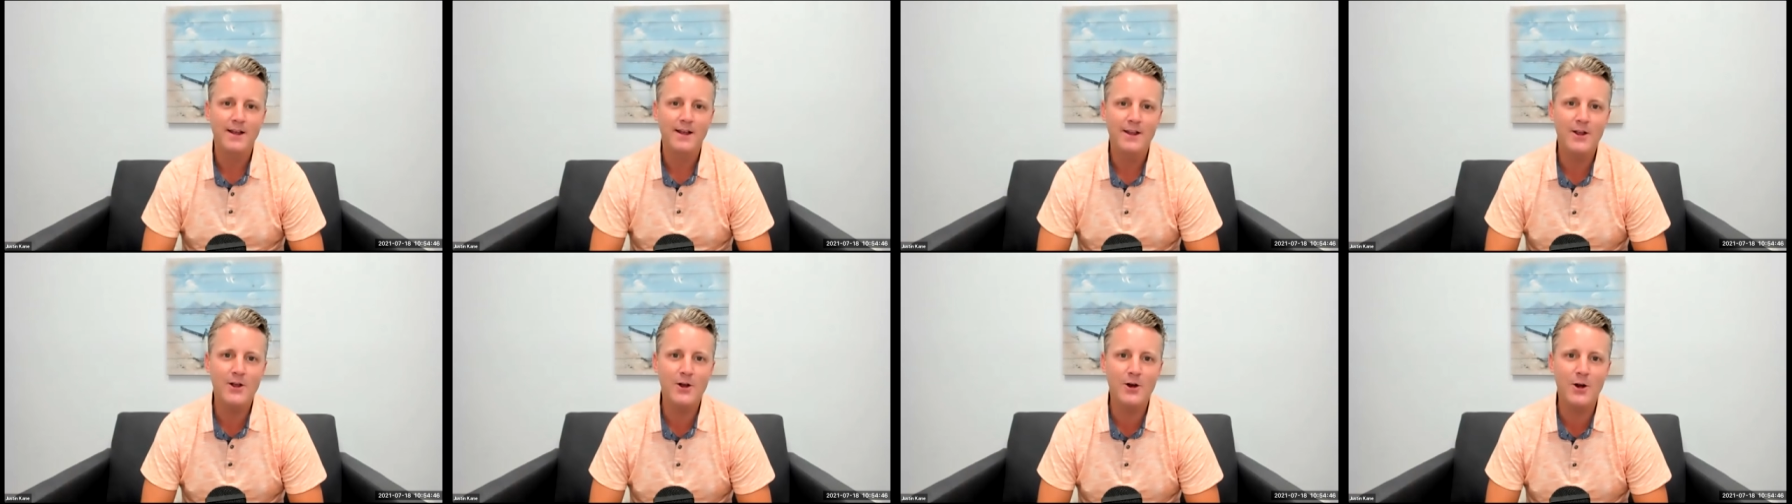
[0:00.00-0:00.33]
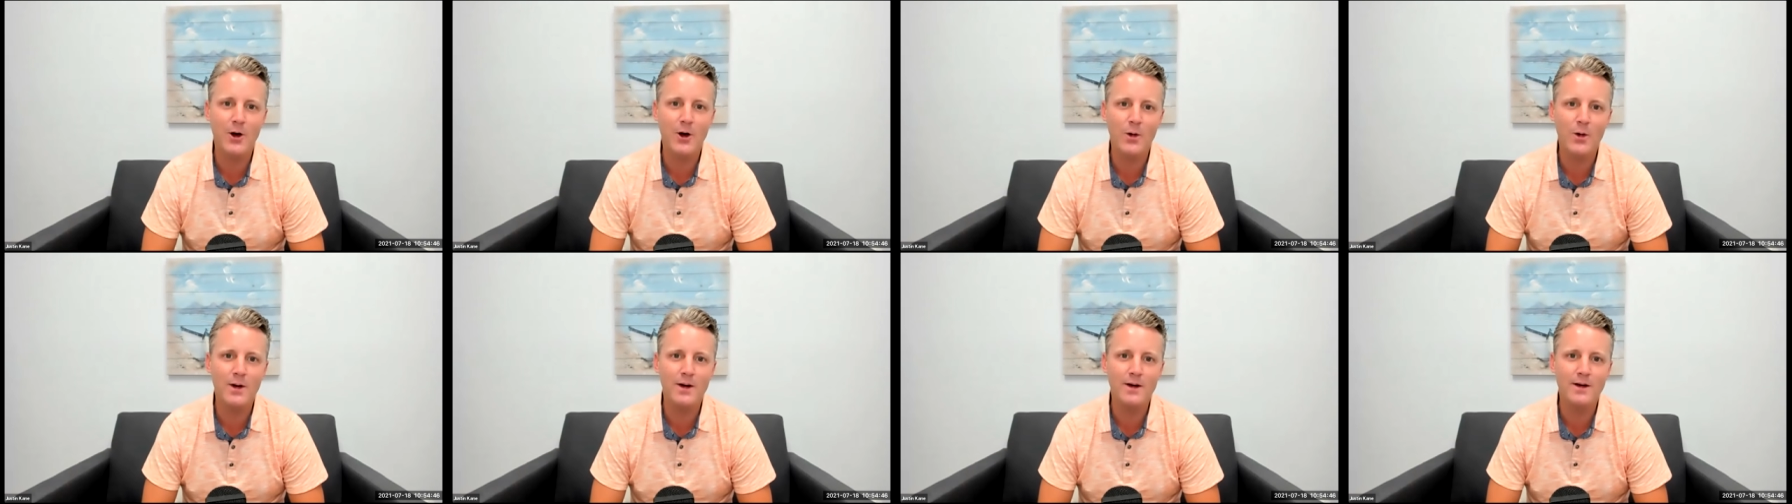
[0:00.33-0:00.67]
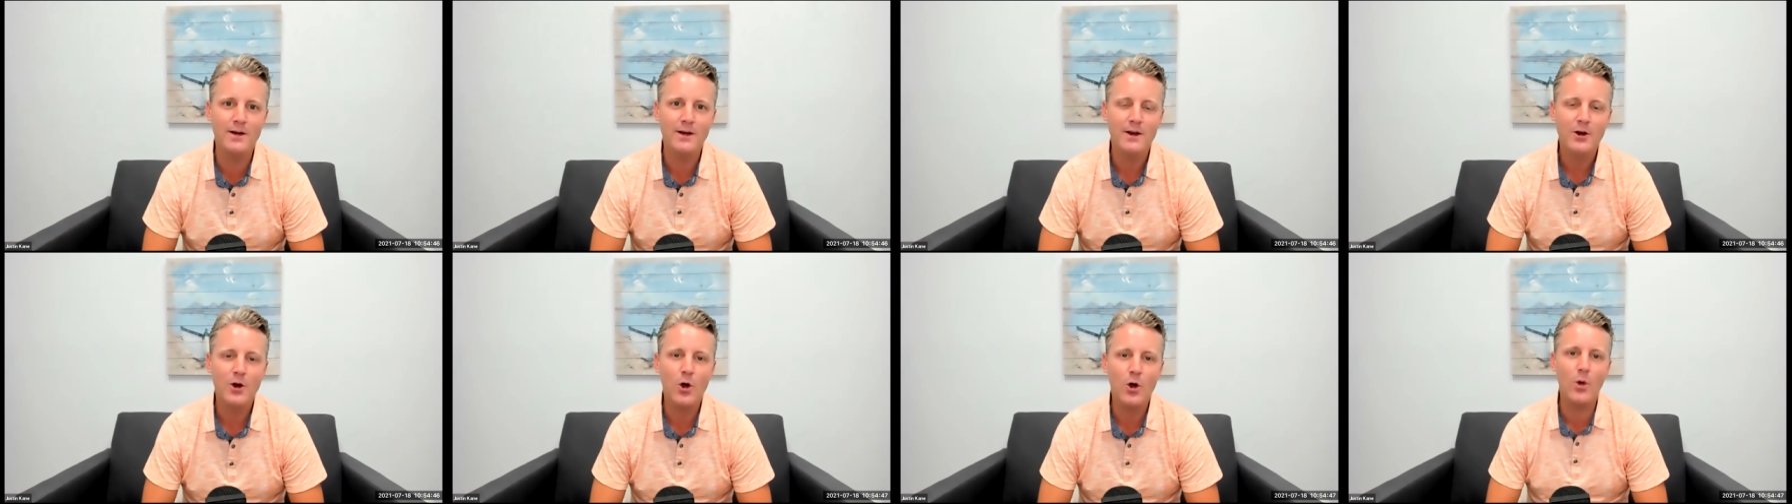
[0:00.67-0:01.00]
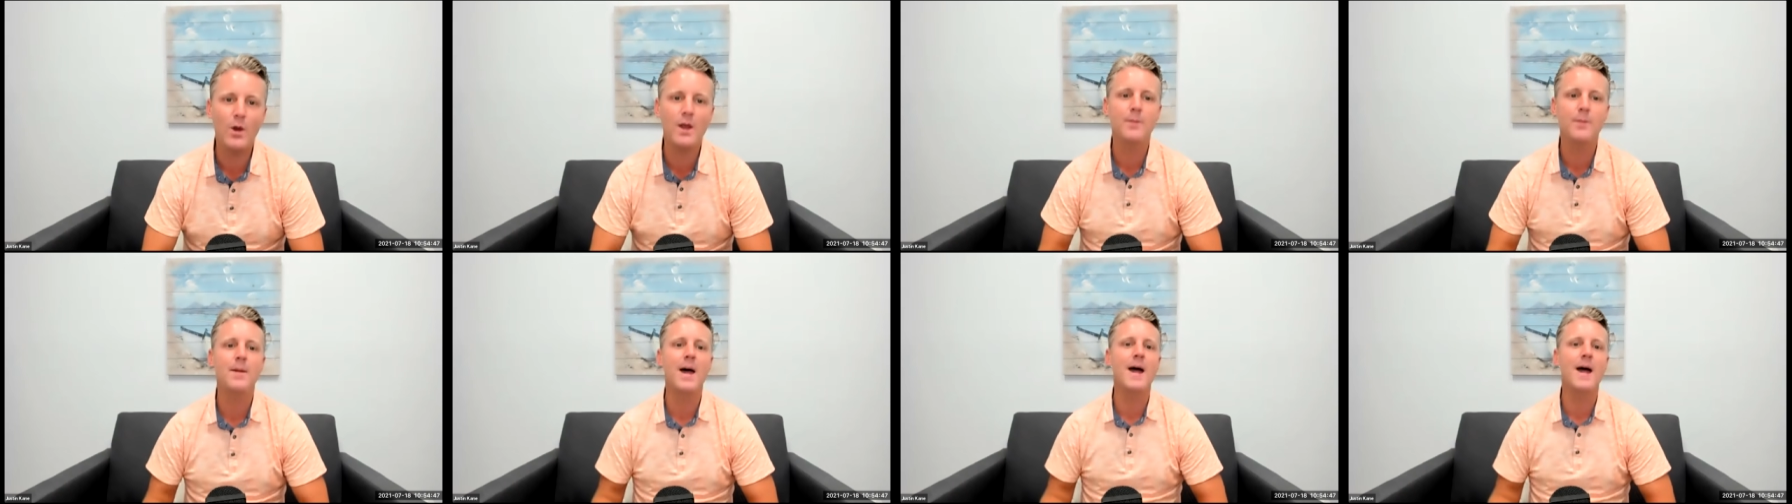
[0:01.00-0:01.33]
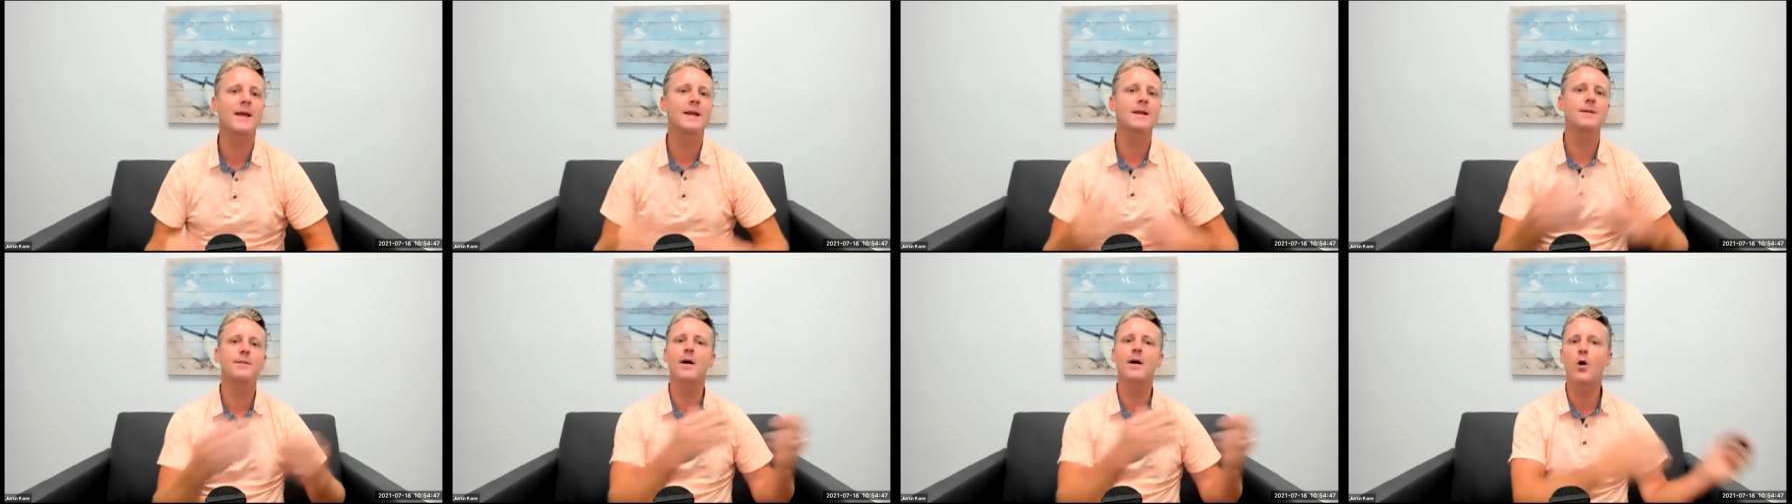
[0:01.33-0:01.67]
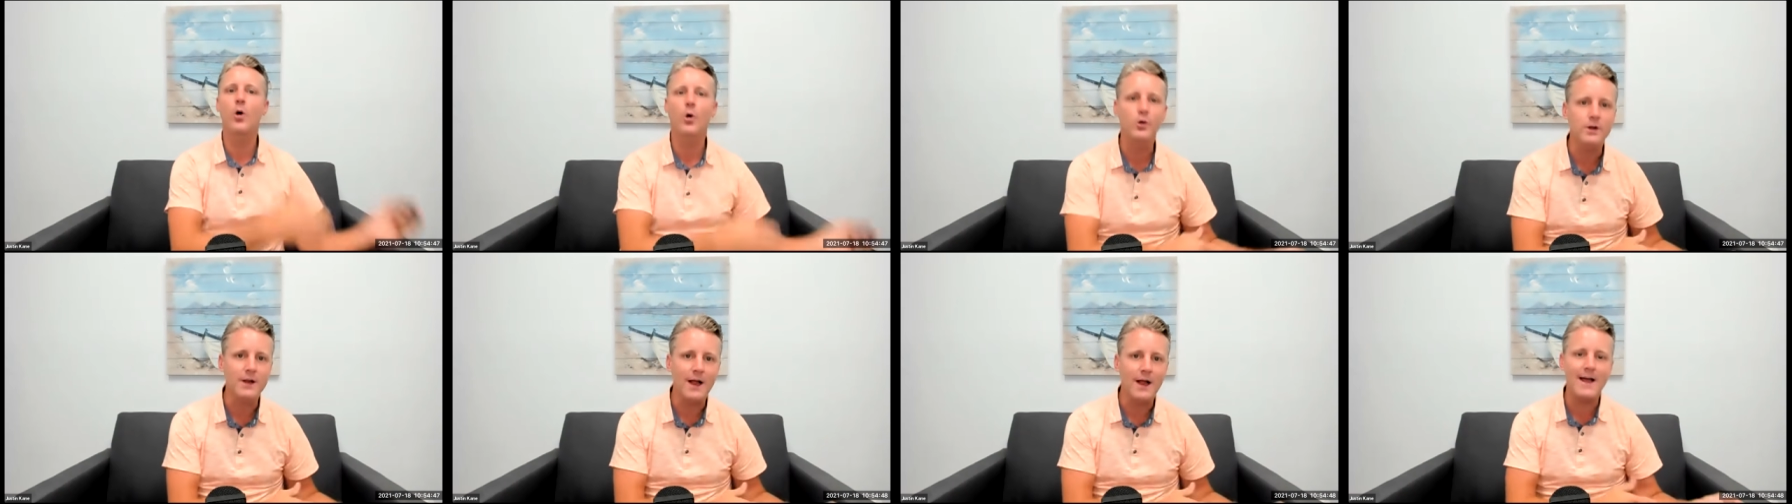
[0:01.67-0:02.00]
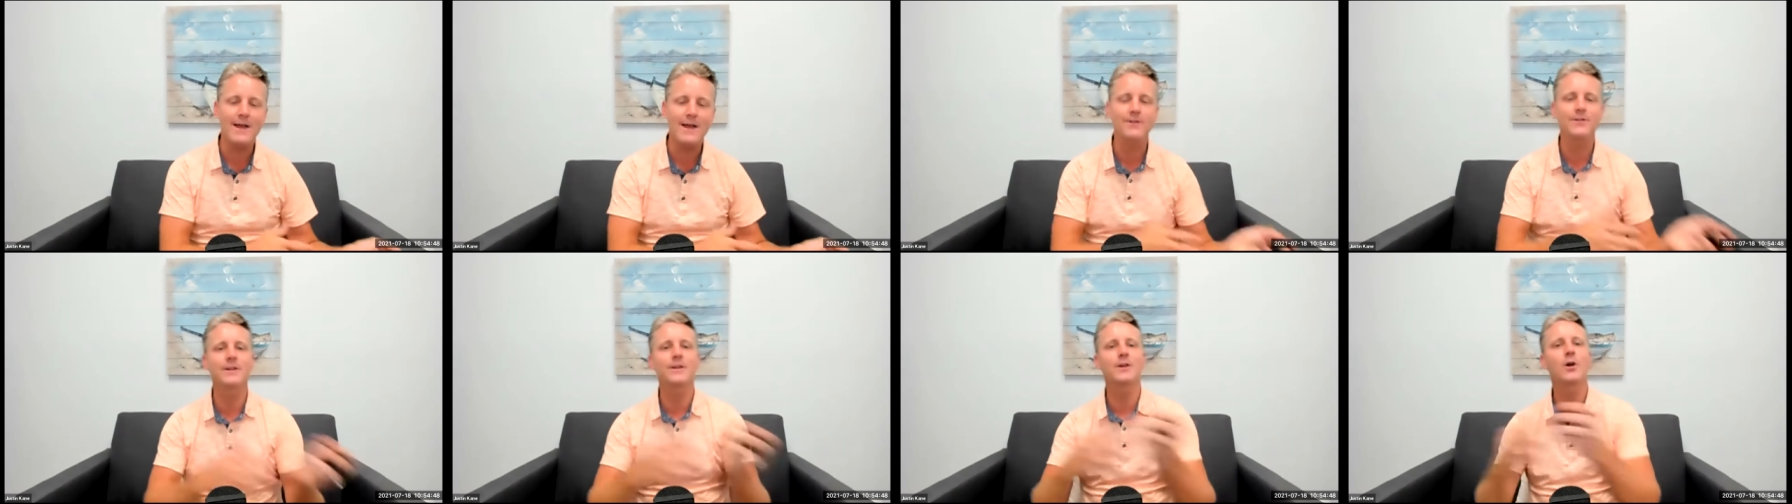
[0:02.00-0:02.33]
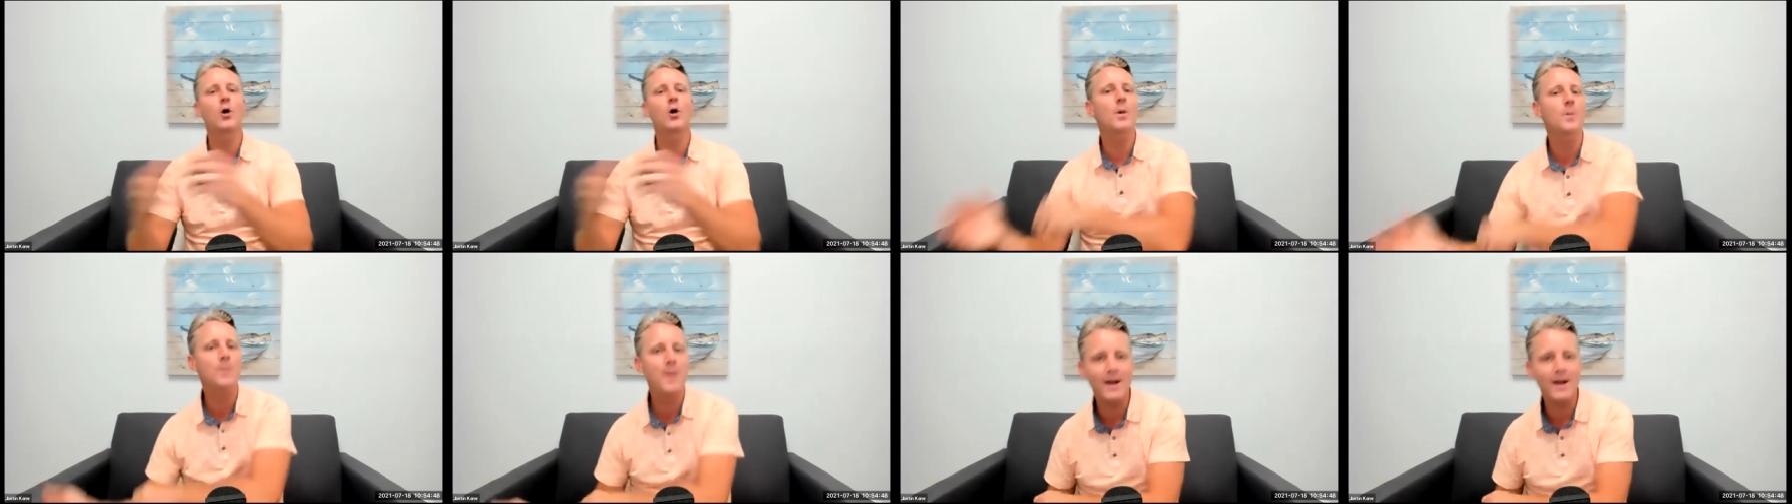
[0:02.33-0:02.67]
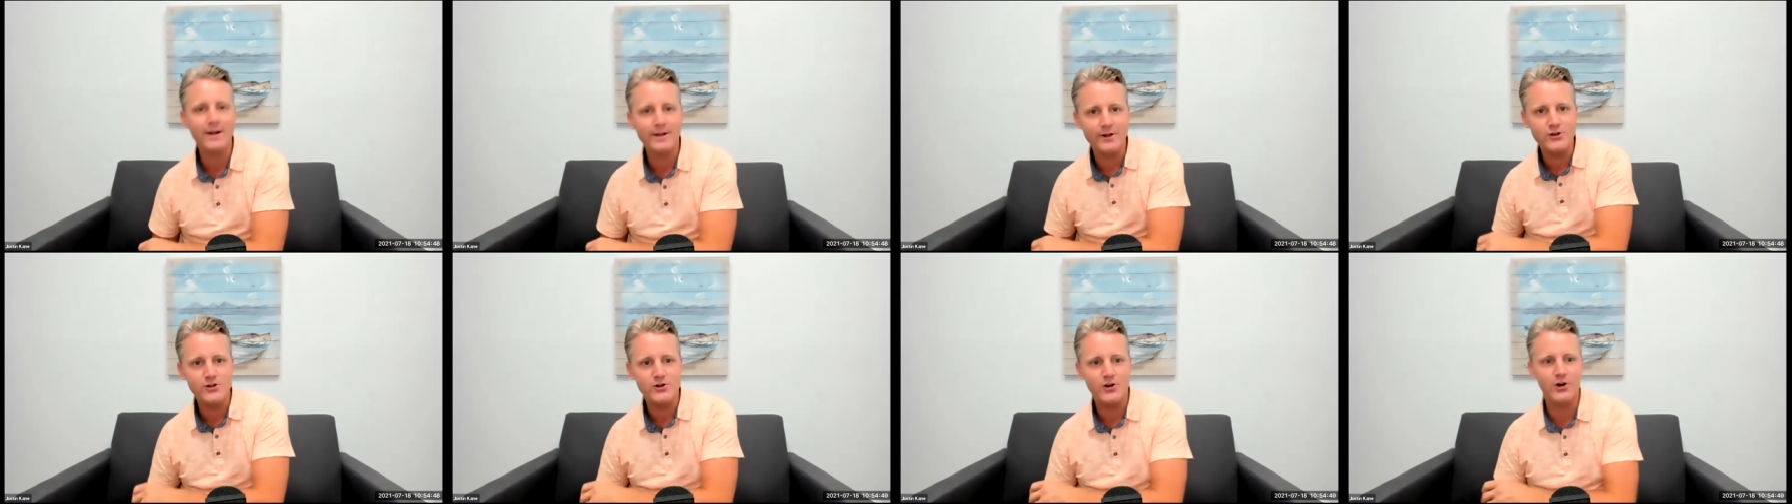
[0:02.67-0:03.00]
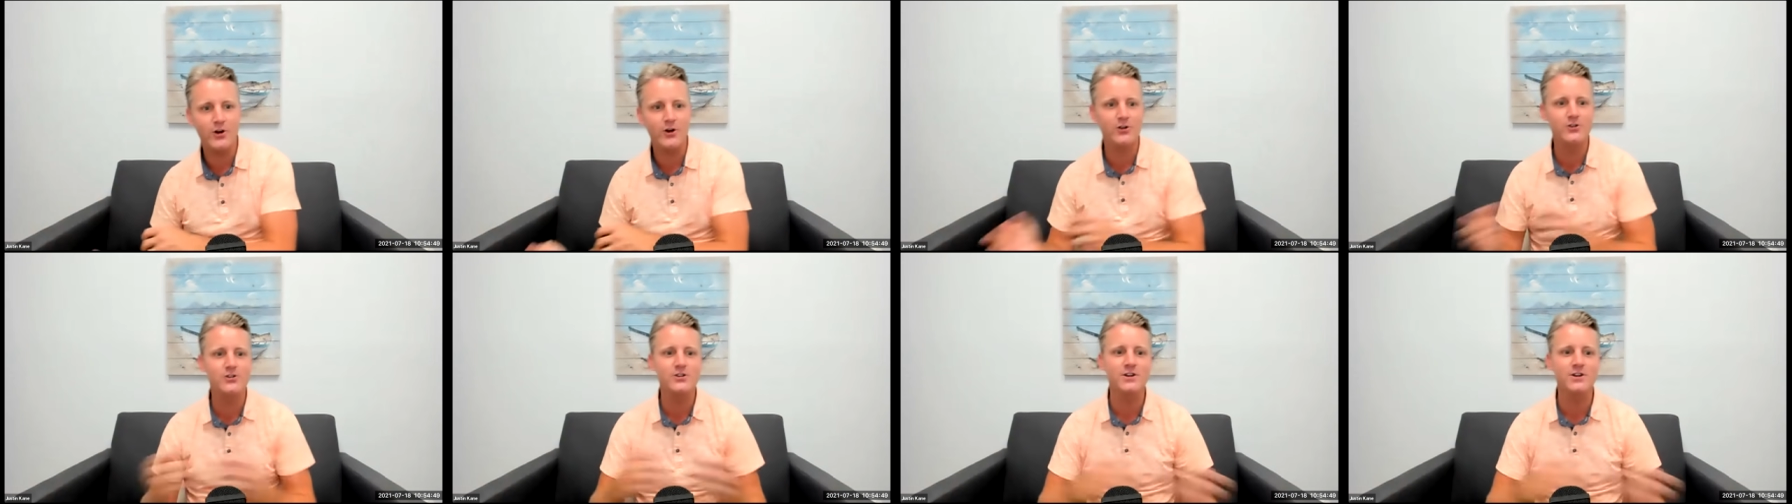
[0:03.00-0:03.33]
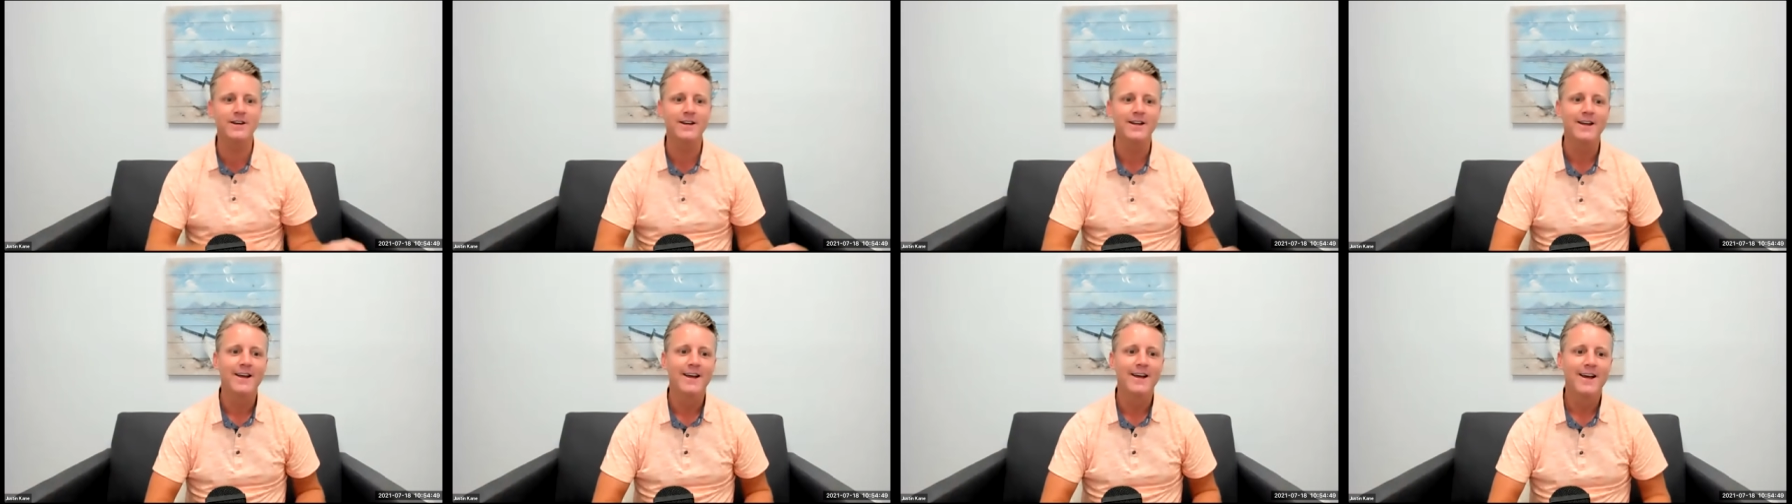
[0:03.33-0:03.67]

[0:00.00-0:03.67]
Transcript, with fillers: you know, and going back into my old life and going back to church. And